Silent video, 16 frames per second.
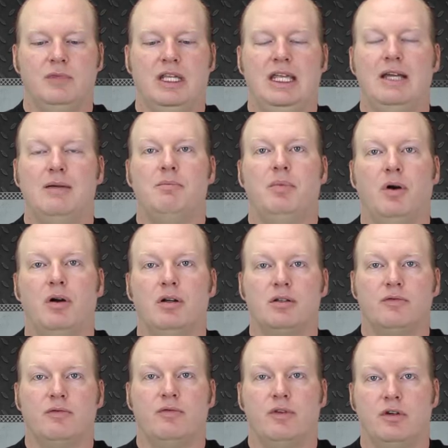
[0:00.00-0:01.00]
get parts
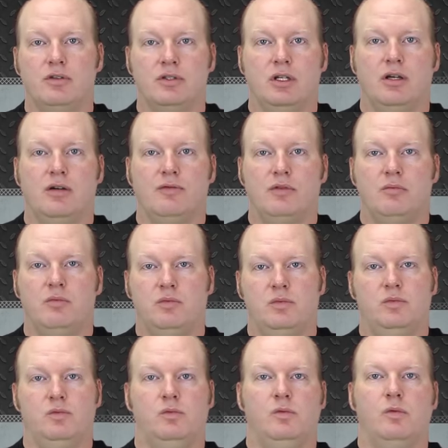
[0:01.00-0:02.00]
for yourself to
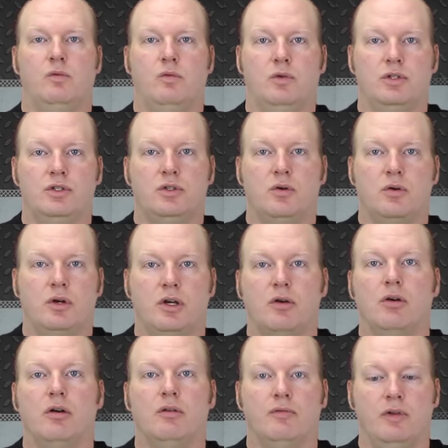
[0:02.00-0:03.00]
restore
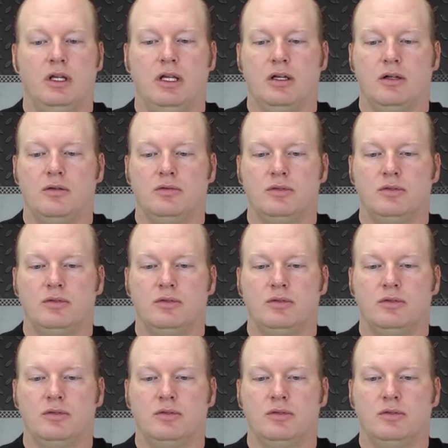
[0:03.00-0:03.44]
your own vehicle.